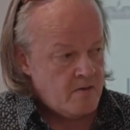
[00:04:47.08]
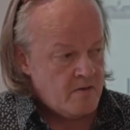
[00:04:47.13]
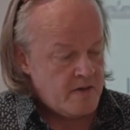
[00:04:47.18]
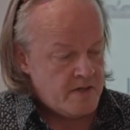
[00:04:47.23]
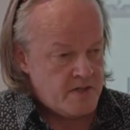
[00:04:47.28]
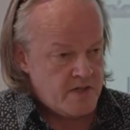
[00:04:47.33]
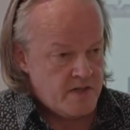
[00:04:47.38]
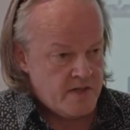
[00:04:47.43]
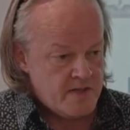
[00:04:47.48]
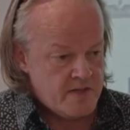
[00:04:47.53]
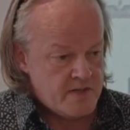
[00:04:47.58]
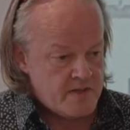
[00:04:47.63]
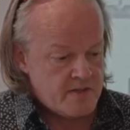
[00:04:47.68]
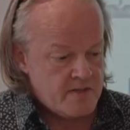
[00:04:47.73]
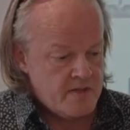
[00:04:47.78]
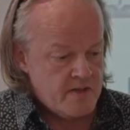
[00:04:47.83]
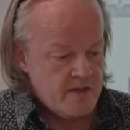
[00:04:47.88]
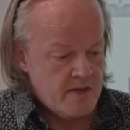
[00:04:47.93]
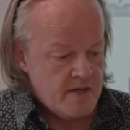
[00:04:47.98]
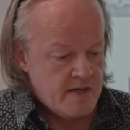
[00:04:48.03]
which
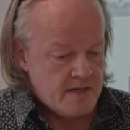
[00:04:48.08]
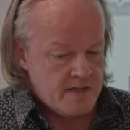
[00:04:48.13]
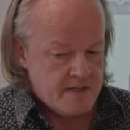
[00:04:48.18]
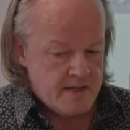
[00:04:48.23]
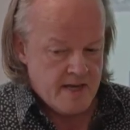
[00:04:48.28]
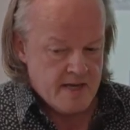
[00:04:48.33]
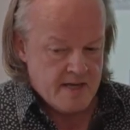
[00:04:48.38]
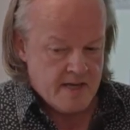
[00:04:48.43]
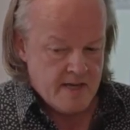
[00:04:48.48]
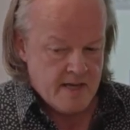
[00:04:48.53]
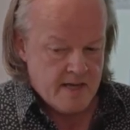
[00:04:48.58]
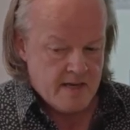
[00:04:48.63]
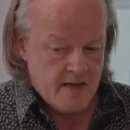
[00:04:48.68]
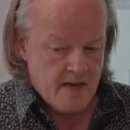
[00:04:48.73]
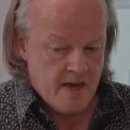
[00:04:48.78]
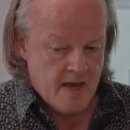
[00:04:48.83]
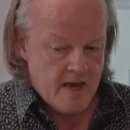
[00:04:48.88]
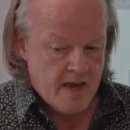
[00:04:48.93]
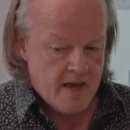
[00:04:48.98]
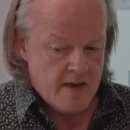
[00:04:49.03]
is
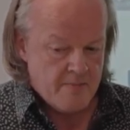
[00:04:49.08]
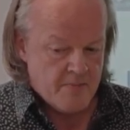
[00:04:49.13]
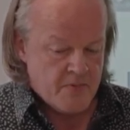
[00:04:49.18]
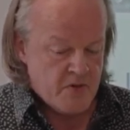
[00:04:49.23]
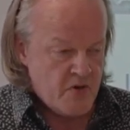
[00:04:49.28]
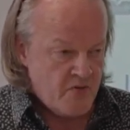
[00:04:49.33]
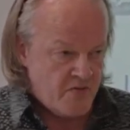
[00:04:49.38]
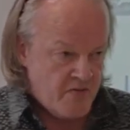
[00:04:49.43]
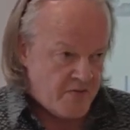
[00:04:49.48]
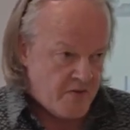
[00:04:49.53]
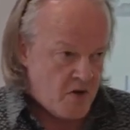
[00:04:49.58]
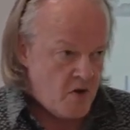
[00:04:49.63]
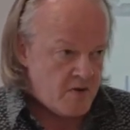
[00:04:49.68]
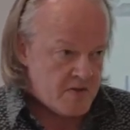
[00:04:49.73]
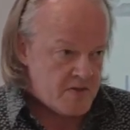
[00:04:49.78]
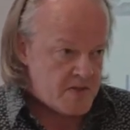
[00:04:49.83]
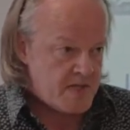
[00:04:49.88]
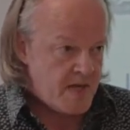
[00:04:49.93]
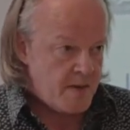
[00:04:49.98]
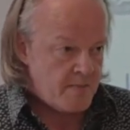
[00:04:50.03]
taking a proof of
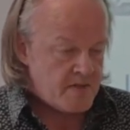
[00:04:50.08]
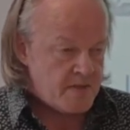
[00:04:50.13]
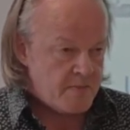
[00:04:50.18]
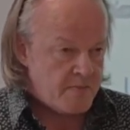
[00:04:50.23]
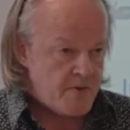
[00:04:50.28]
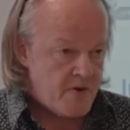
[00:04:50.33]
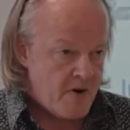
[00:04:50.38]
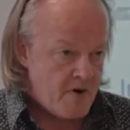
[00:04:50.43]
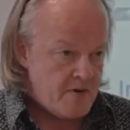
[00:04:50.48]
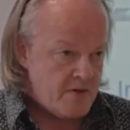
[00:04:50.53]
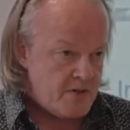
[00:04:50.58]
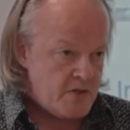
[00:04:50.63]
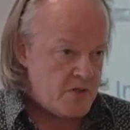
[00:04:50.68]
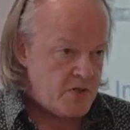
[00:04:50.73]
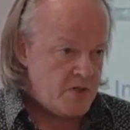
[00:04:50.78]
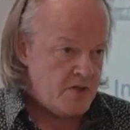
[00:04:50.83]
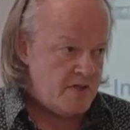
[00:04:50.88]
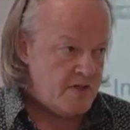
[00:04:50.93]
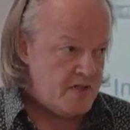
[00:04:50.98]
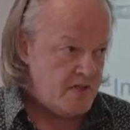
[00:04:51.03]
concept
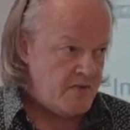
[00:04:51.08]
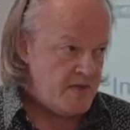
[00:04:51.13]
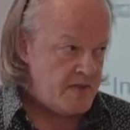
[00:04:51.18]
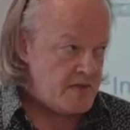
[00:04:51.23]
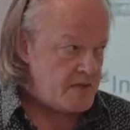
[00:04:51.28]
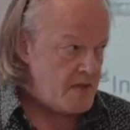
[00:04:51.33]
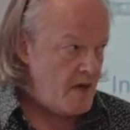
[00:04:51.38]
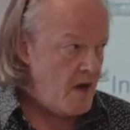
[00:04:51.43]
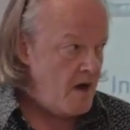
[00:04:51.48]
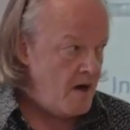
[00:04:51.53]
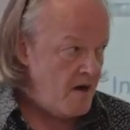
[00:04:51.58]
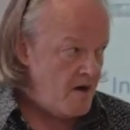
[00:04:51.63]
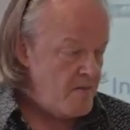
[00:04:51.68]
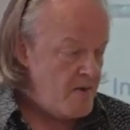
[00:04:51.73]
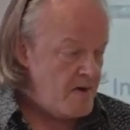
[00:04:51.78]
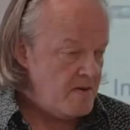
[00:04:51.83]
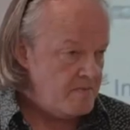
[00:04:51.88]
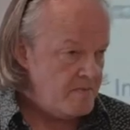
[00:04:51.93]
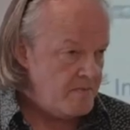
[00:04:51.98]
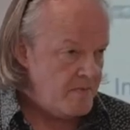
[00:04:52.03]
approach to this
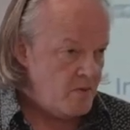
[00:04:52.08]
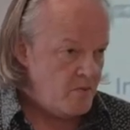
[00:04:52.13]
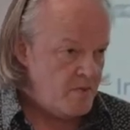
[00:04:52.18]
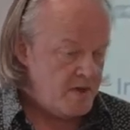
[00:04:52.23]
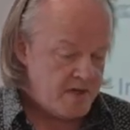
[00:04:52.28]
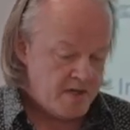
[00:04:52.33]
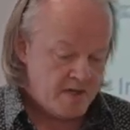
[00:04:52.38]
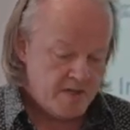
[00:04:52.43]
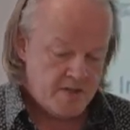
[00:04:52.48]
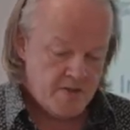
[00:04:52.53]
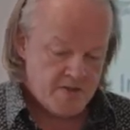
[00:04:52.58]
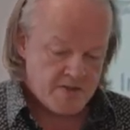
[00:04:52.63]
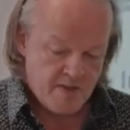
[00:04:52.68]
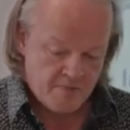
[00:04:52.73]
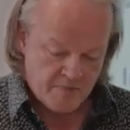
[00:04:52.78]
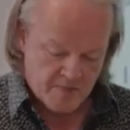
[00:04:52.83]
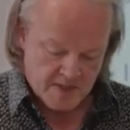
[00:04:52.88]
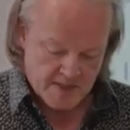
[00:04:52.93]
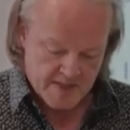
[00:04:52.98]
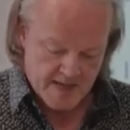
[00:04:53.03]
hub. And we're going to do
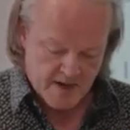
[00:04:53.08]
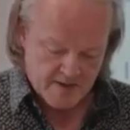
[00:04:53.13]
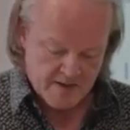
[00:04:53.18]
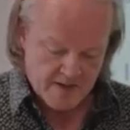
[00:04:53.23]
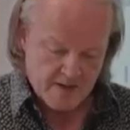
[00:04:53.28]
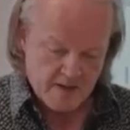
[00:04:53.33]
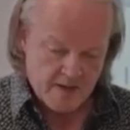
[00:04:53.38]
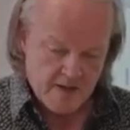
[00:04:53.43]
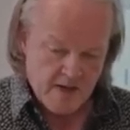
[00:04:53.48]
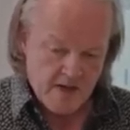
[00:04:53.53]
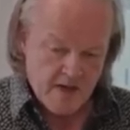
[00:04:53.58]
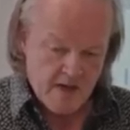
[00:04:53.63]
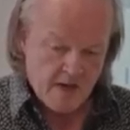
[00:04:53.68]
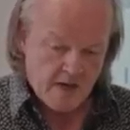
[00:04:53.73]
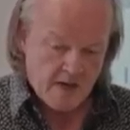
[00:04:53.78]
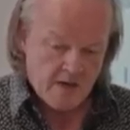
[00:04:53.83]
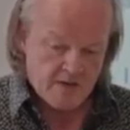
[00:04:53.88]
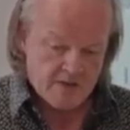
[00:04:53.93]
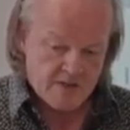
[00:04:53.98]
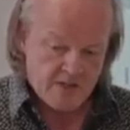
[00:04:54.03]
something down in
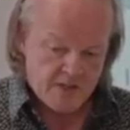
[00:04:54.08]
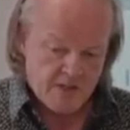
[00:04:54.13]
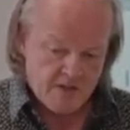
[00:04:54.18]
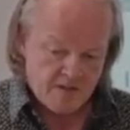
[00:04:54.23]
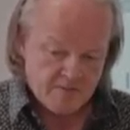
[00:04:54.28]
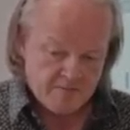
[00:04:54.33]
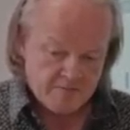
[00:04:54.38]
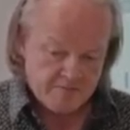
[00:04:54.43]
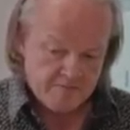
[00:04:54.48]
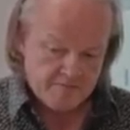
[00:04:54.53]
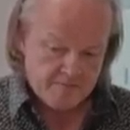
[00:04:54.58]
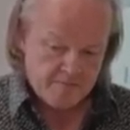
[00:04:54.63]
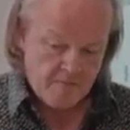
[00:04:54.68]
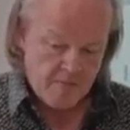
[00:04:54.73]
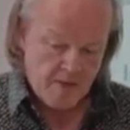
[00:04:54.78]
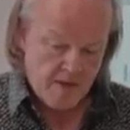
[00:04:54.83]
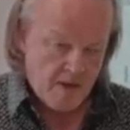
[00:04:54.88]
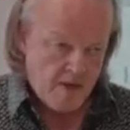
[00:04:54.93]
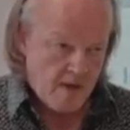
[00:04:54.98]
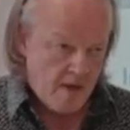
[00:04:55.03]
Gloucestershire,
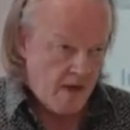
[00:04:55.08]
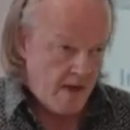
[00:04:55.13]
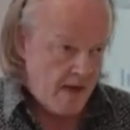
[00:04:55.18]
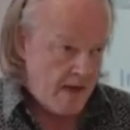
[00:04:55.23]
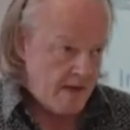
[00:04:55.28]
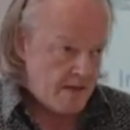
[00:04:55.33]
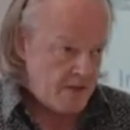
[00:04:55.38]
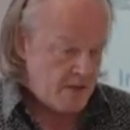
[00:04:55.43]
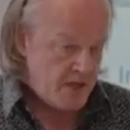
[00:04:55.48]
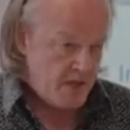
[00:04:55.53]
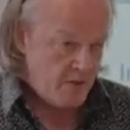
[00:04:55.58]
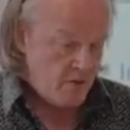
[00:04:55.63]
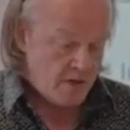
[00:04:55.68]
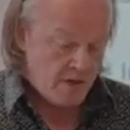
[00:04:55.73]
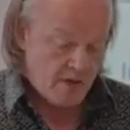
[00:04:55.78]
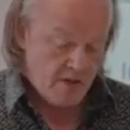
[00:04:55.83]
and Ch well,